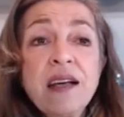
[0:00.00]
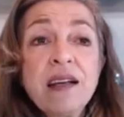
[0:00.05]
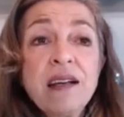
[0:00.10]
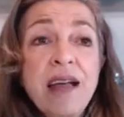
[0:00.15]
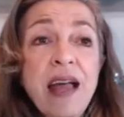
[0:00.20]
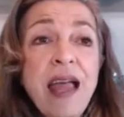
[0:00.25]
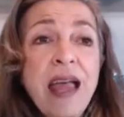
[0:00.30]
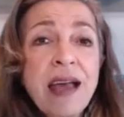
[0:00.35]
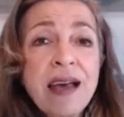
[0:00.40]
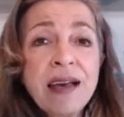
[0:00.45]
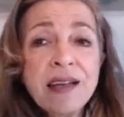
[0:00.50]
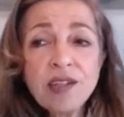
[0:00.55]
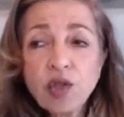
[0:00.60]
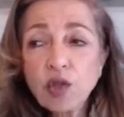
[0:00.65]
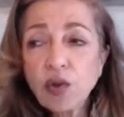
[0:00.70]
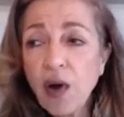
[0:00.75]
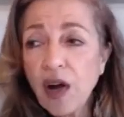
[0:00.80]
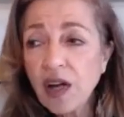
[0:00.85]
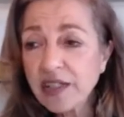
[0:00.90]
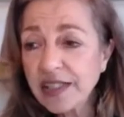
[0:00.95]
and
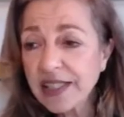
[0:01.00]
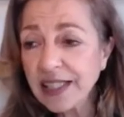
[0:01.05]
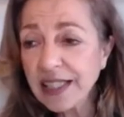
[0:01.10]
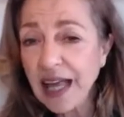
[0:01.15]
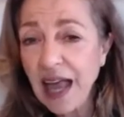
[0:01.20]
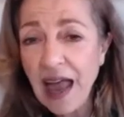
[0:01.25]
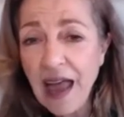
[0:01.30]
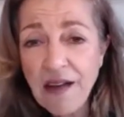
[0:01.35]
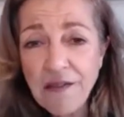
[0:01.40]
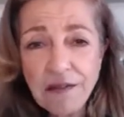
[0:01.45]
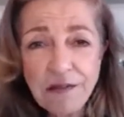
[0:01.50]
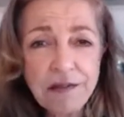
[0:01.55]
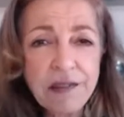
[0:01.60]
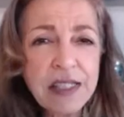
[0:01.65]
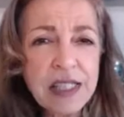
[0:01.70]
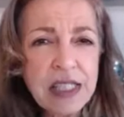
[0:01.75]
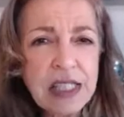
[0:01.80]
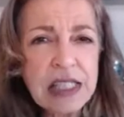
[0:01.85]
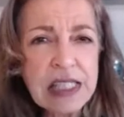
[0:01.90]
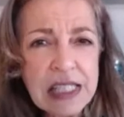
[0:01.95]
crossing
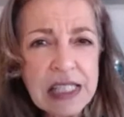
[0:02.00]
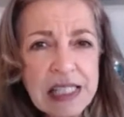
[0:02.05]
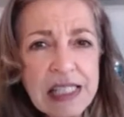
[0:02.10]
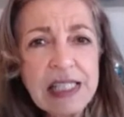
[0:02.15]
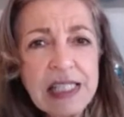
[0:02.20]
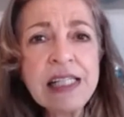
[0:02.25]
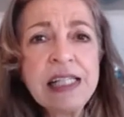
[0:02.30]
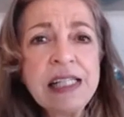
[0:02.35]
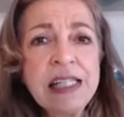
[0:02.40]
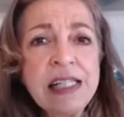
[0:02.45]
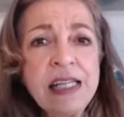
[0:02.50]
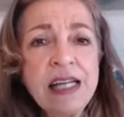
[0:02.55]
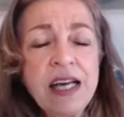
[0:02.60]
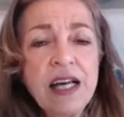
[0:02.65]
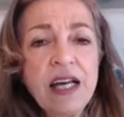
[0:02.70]
every T